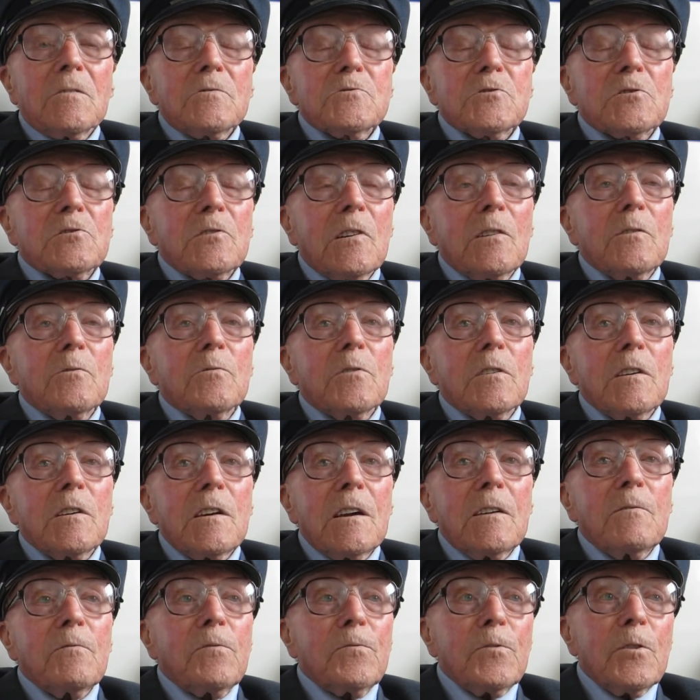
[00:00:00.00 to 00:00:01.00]
So that
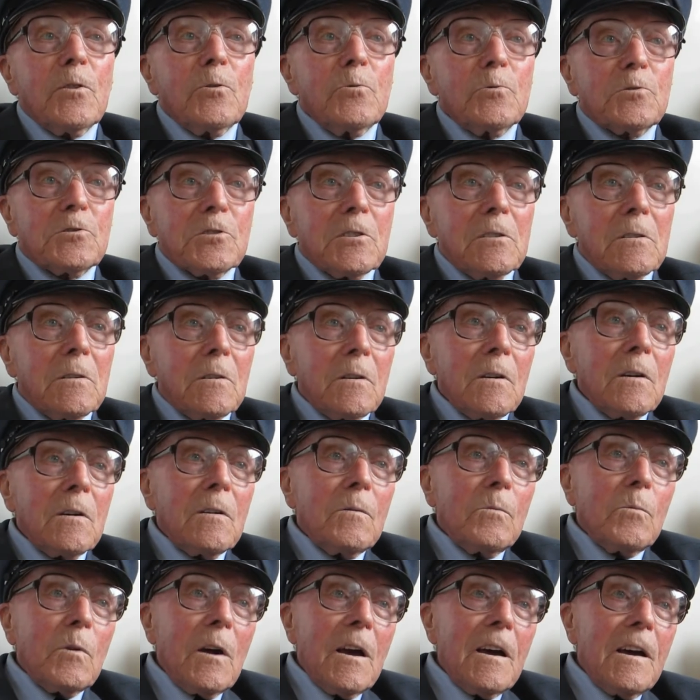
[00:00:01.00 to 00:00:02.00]
in future,
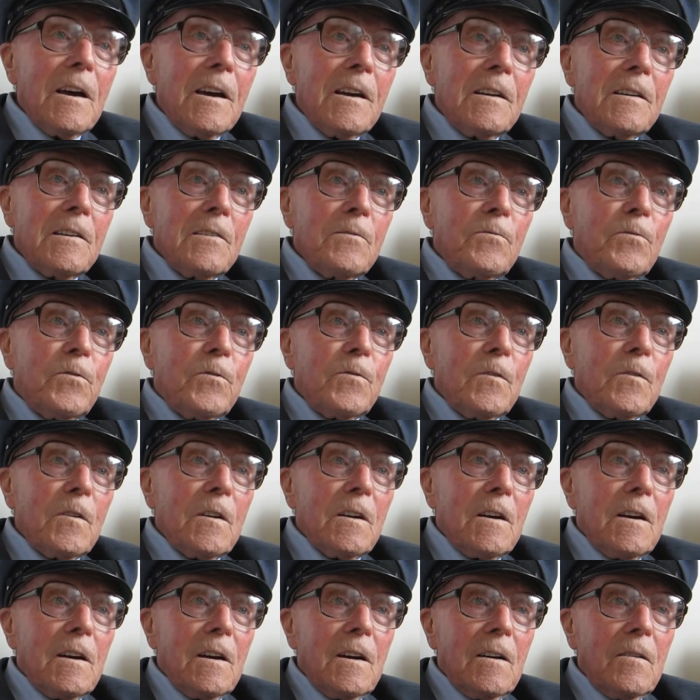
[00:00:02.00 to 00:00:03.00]
any
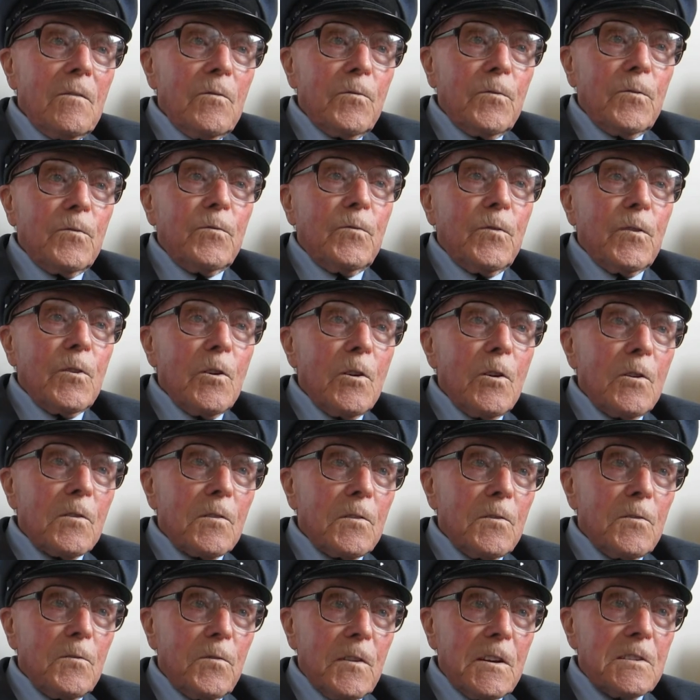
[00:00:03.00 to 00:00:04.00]

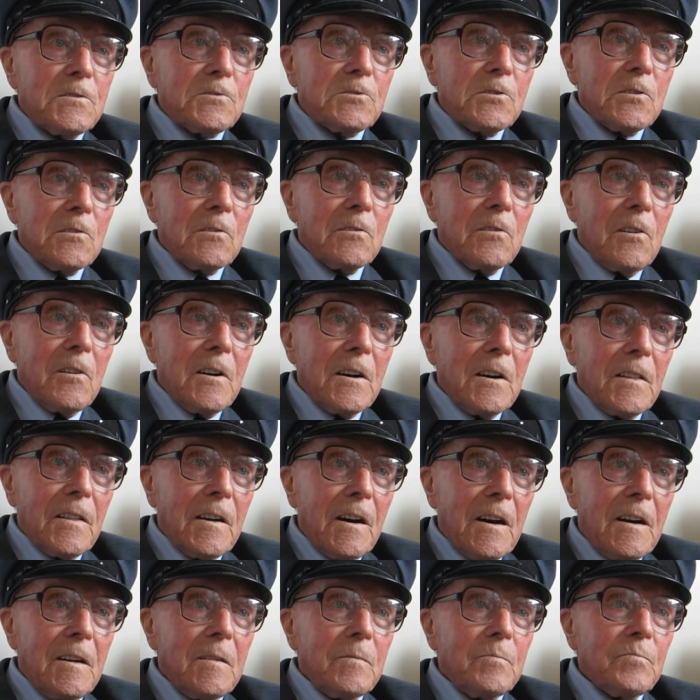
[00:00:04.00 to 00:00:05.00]
further venture like
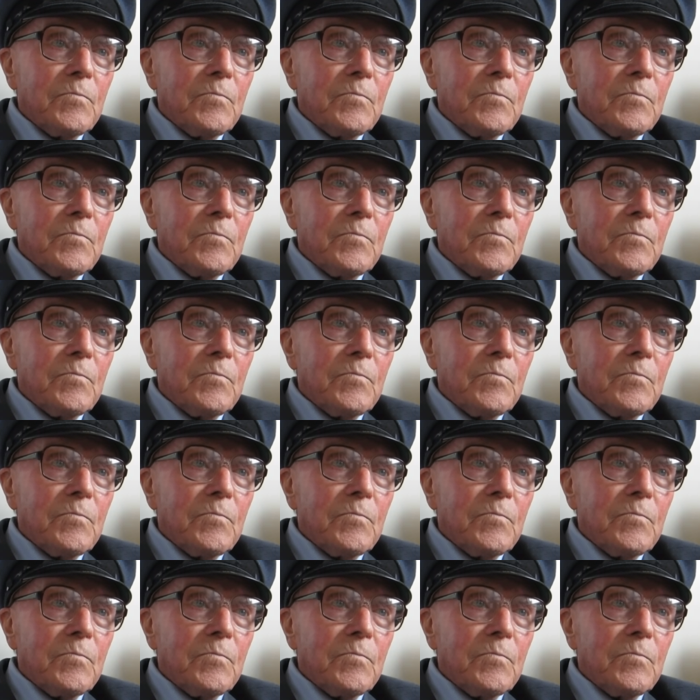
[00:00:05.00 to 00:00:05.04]
that,